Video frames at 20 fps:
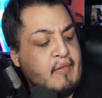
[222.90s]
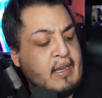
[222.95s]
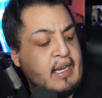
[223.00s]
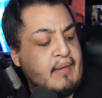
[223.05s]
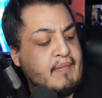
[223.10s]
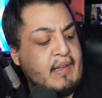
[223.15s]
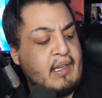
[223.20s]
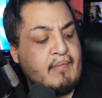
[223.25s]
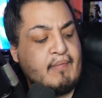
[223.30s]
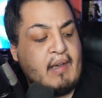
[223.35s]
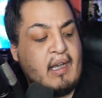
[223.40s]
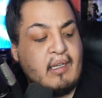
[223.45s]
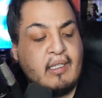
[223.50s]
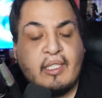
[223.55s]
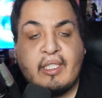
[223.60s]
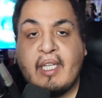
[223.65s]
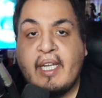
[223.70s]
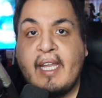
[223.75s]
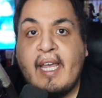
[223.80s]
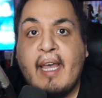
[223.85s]
wait a minute,
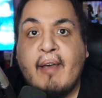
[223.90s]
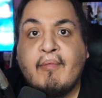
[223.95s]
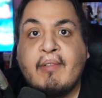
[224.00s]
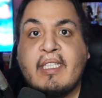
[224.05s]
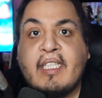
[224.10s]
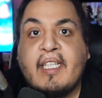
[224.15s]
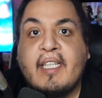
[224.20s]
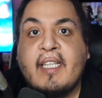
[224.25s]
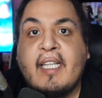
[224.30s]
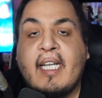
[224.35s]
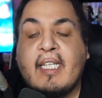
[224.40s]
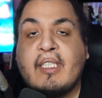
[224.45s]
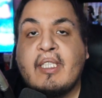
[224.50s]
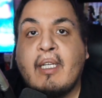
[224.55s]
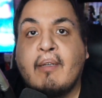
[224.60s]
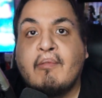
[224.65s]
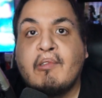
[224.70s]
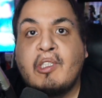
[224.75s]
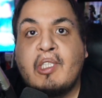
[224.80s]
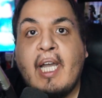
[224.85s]
manga's gonna end within the next
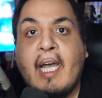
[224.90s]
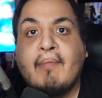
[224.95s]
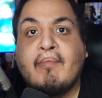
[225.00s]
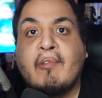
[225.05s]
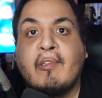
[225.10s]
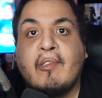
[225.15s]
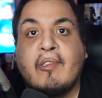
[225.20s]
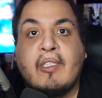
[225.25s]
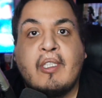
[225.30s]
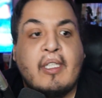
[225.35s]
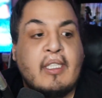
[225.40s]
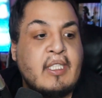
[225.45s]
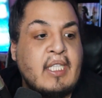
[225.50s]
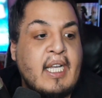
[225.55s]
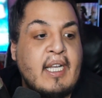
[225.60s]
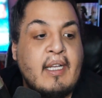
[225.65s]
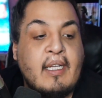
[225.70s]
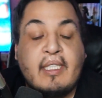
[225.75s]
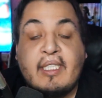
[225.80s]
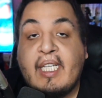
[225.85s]
couple chapters.
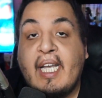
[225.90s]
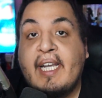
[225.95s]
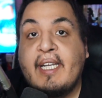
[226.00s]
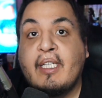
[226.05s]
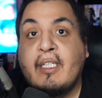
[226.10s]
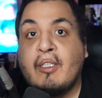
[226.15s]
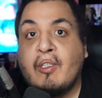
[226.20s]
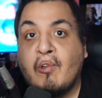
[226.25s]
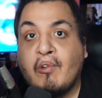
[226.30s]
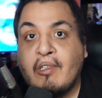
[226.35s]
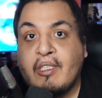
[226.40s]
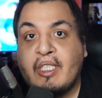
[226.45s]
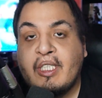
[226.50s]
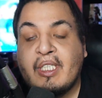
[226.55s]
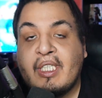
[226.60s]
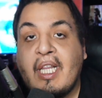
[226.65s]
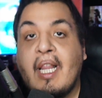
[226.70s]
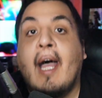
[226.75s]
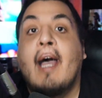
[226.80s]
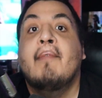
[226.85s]
It's heading towards
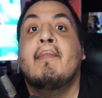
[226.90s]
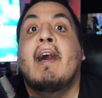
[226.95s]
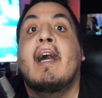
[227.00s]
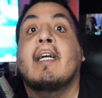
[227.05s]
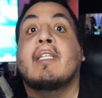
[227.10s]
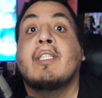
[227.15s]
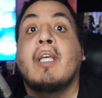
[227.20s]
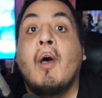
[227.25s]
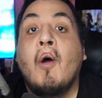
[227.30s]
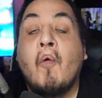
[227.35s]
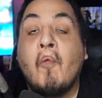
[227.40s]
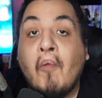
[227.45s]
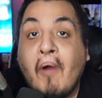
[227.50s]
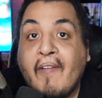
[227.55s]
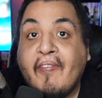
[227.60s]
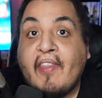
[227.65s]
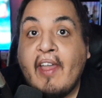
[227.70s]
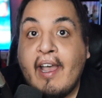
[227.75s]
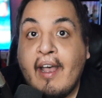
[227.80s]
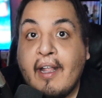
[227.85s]
its climax.
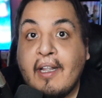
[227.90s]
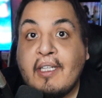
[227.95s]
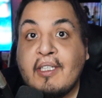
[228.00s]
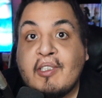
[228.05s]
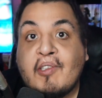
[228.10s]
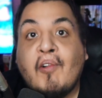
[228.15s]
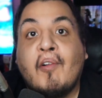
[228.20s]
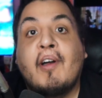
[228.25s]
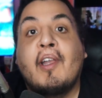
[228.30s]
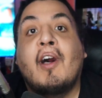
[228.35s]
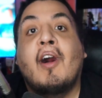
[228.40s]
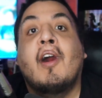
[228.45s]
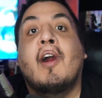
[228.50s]
What the hell is going